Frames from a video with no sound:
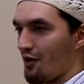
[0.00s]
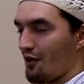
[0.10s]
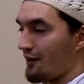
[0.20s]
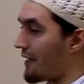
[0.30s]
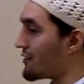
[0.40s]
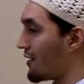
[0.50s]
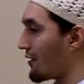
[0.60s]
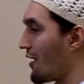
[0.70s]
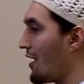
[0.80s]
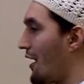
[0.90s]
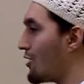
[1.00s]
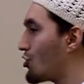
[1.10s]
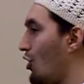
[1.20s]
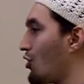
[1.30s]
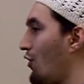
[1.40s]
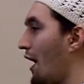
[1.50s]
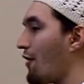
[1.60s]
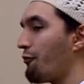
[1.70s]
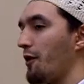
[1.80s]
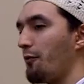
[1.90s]
And that's it. And so you
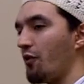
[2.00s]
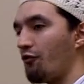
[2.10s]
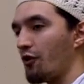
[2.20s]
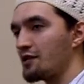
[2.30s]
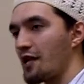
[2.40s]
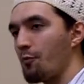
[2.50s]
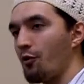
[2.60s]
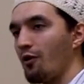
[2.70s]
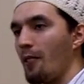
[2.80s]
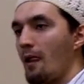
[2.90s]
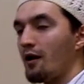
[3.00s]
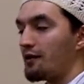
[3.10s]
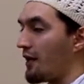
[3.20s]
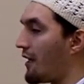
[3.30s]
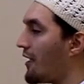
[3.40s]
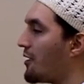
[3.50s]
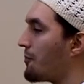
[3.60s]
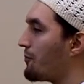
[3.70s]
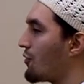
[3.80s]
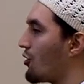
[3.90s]
have people, for example, they
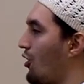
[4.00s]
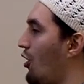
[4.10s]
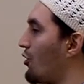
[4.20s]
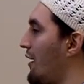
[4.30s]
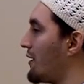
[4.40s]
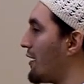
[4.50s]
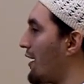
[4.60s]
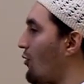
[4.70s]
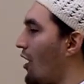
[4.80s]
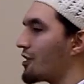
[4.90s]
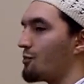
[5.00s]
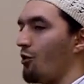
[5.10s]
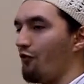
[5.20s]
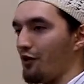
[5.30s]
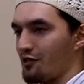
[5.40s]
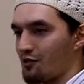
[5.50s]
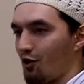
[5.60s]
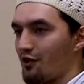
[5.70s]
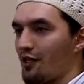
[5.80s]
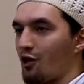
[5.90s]
go and they watch movies,
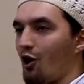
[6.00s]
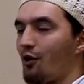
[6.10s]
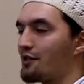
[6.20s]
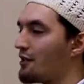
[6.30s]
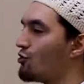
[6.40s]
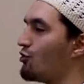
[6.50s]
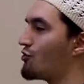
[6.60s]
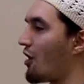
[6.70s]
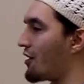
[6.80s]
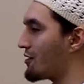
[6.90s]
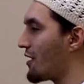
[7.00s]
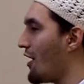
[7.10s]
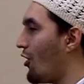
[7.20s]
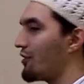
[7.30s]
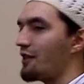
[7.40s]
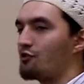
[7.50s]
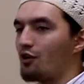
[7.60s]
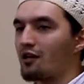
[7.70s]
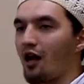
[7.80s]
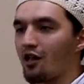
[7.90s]
or they go and they do drugs, or they
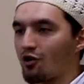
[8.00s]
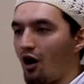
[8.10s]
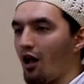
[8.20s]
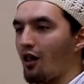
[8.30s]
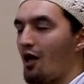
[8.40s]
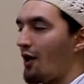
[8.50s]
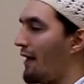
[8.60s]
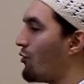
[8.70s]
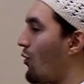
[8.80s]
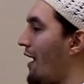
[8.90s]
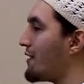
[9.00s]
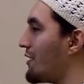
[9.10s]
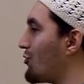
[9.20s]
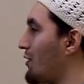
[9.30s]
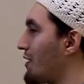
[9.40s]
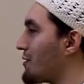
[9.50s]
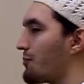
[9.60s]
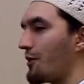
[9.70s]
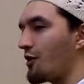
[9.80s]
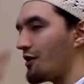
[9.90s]
drink alcohol. And why they do
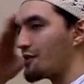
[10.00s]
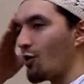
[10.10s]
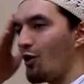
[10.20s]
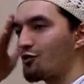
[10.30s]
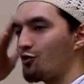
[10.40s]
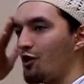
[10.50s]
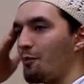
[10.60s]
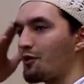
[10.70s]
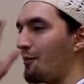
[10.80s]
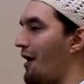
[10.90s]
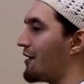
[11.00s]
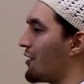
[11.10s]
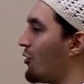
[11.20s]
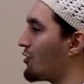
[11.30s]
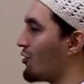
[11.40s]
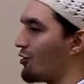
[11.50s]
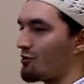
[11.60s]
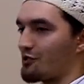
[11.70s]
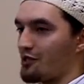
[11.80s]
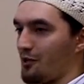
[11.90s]
this? Because they want to numb the mind, they want to go
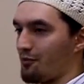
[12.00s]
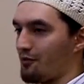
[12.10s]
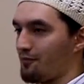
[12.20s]
to sleep.